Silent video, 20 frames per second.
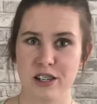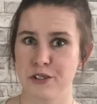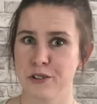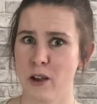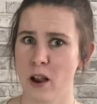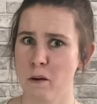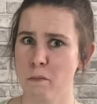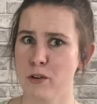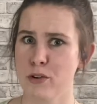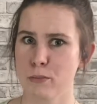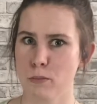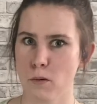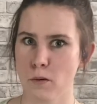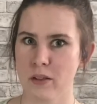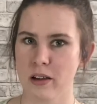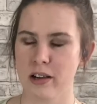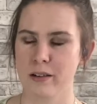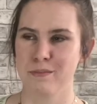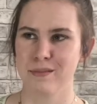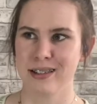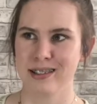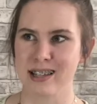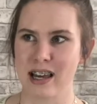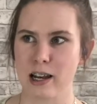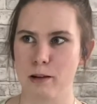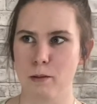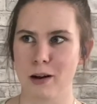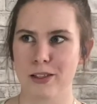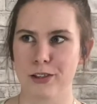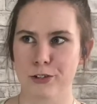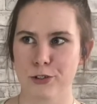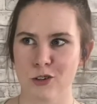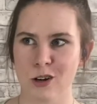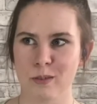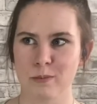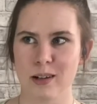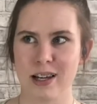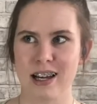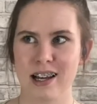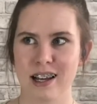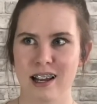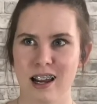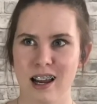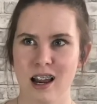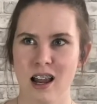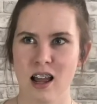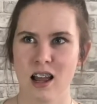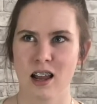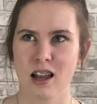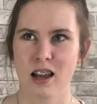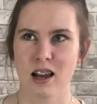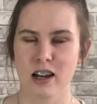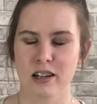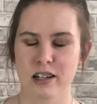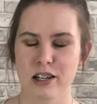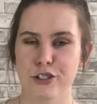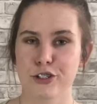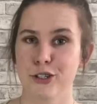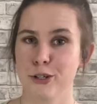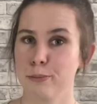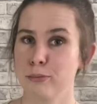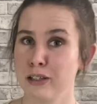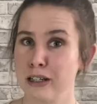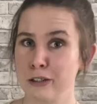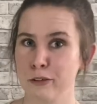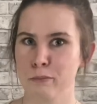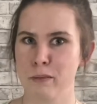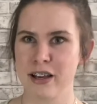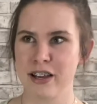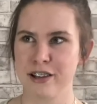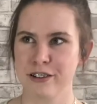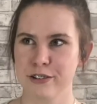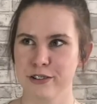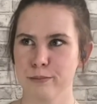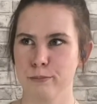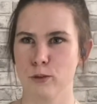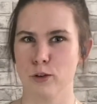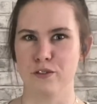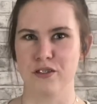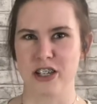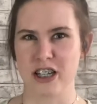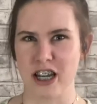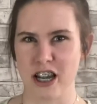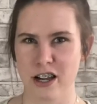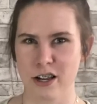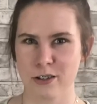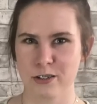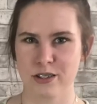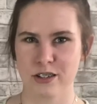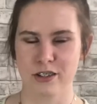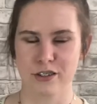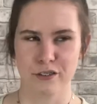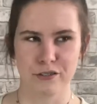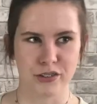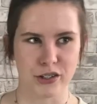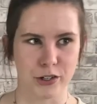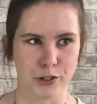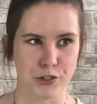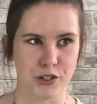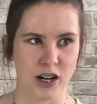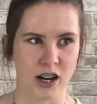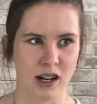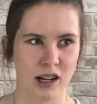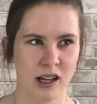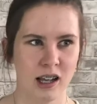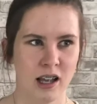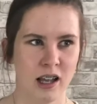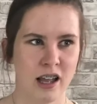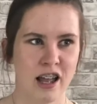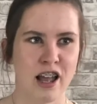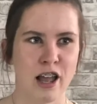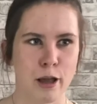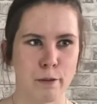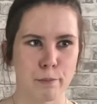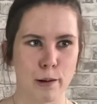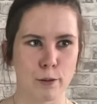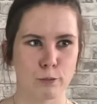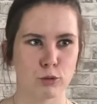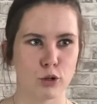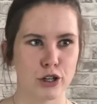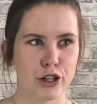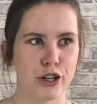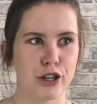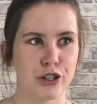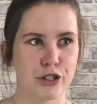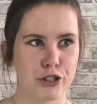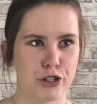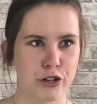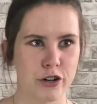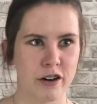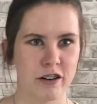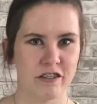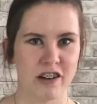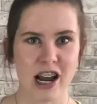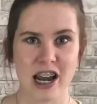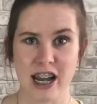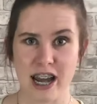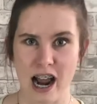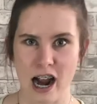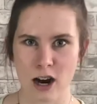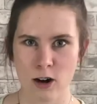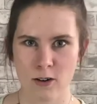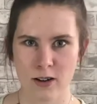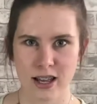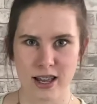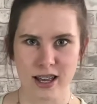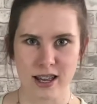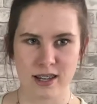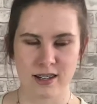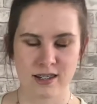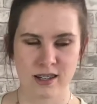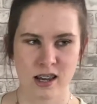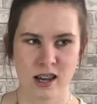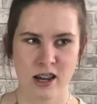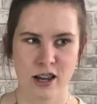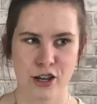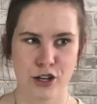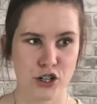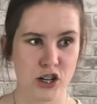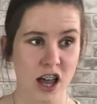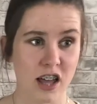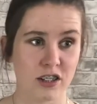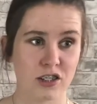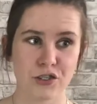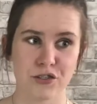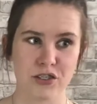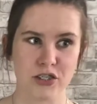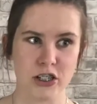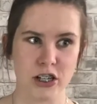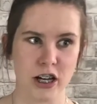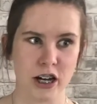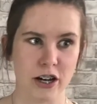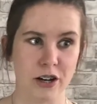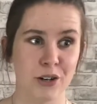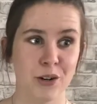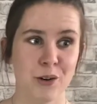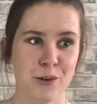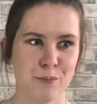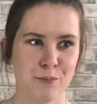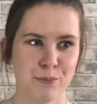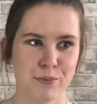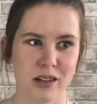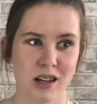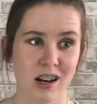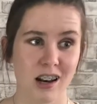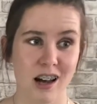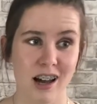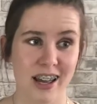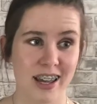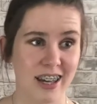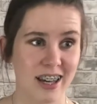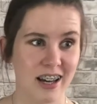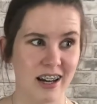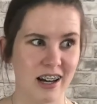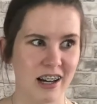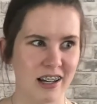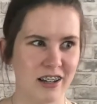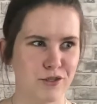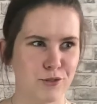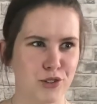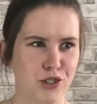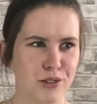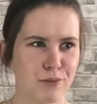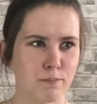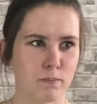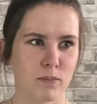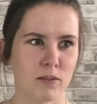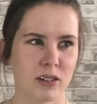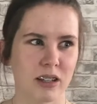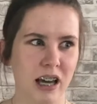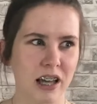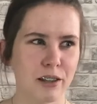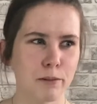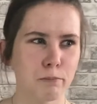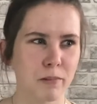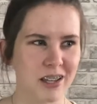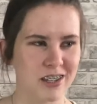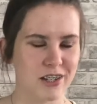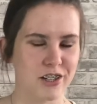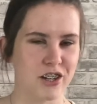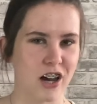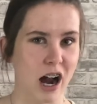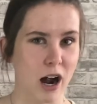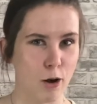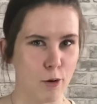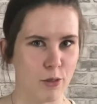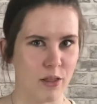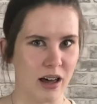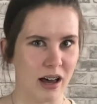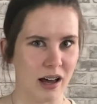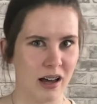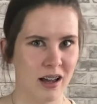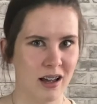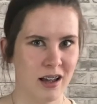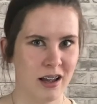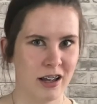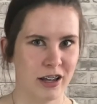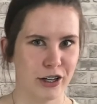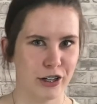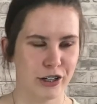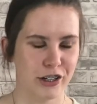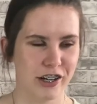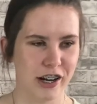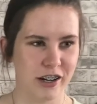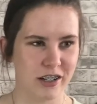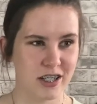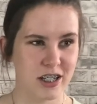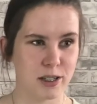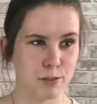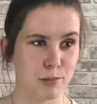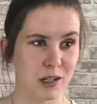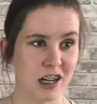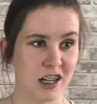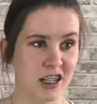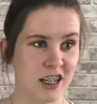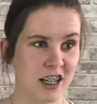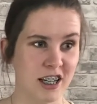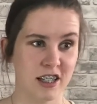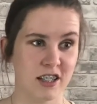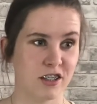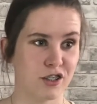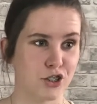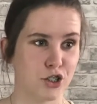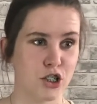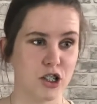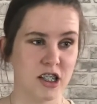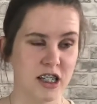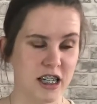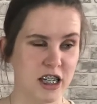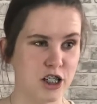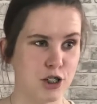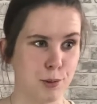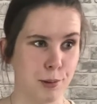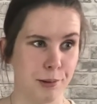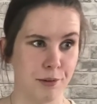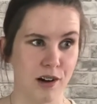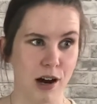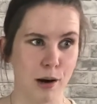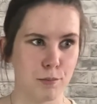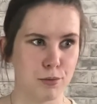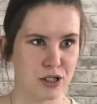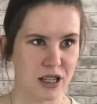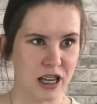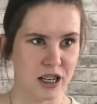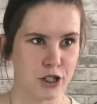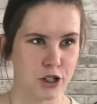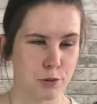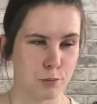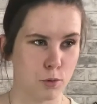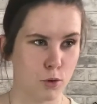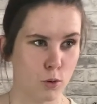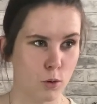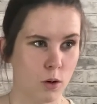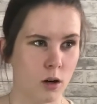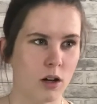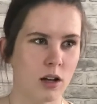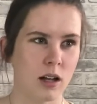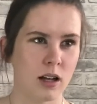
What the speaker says: so much more that can be said about this topic, and I do plan on making some more videos in the future. But what you can do right now is share this video, like it, and just get the message out there. You know, disabilities just need to be represented more